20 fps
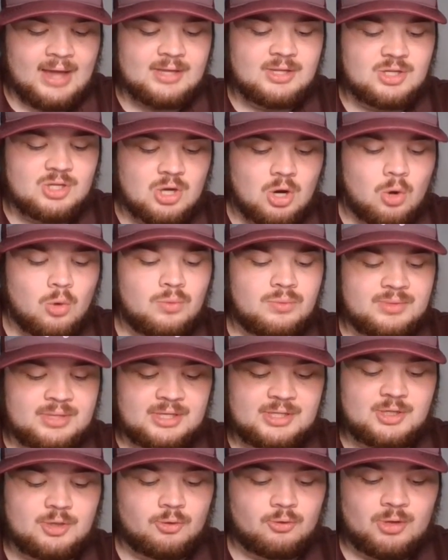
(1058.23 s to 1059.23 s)
don't
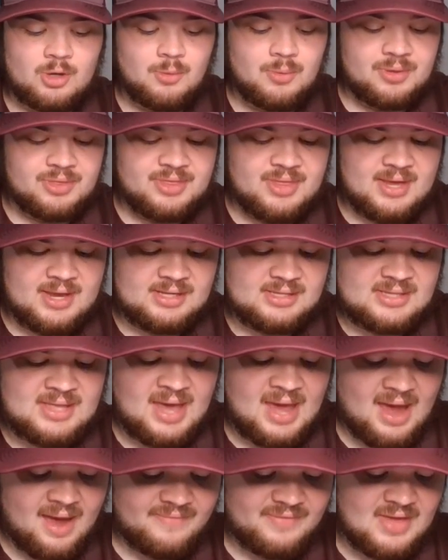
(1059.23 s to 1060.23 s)
disagree with this. They
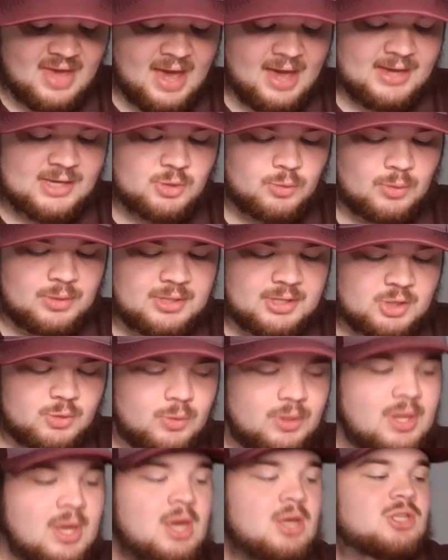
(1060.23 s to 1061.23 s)
have the Aggies winning this
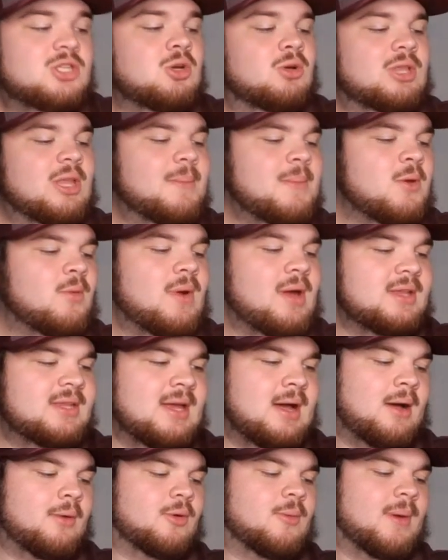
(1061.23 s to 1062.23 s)
one. So let me write
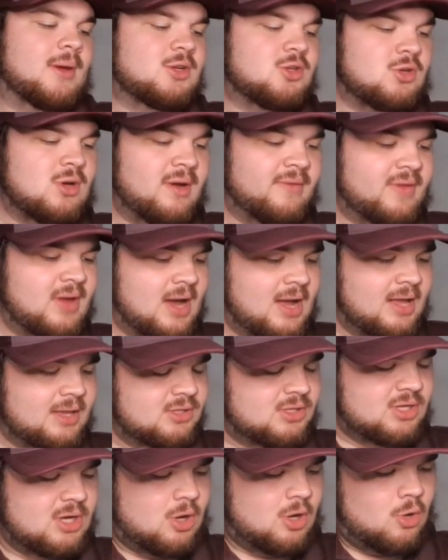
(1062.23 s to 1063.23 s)
down. I want to make sure I've got.
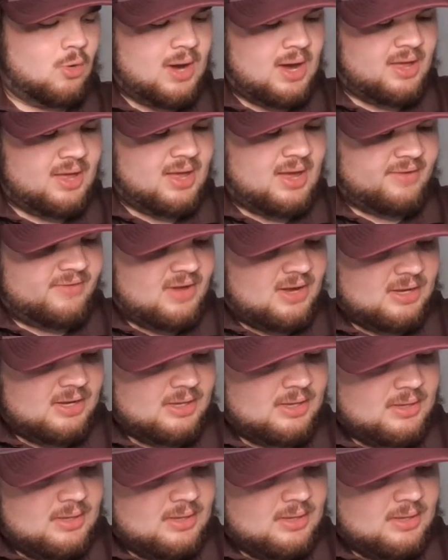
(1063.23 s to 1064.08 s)
So I've got